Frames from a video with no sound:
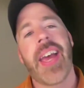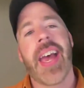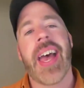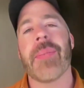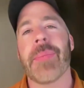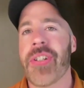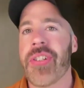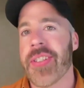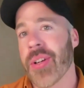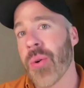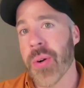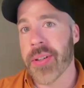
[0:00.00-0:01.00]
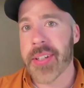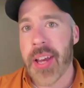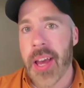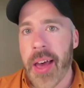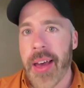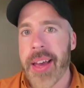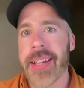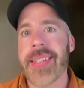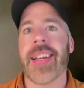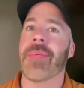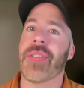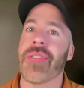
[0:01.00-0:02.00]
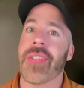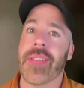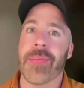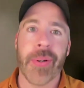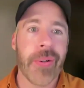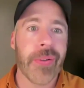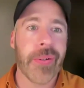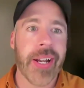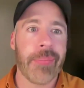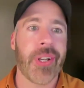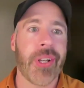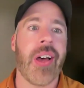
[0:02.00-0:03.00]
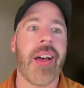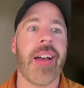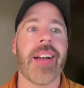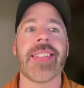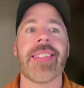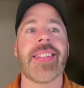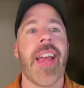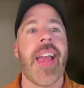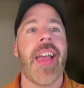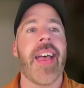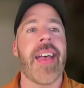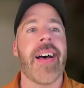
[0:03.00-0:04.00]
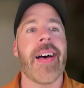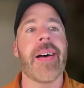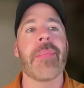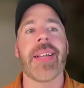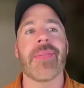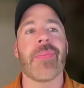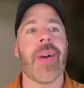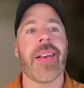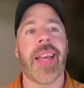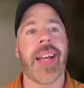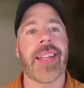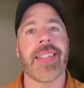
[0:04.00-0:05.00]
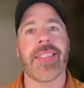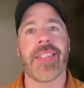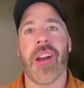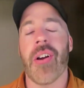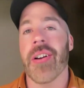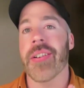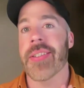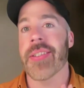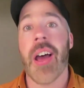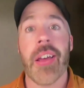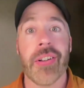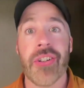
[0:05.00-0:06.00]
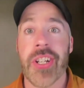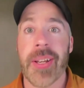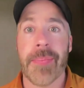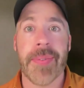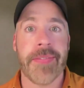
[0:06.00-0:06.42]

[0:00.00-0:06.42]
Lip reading: how much does a course cost, how much does the program cost, as well as are scholarships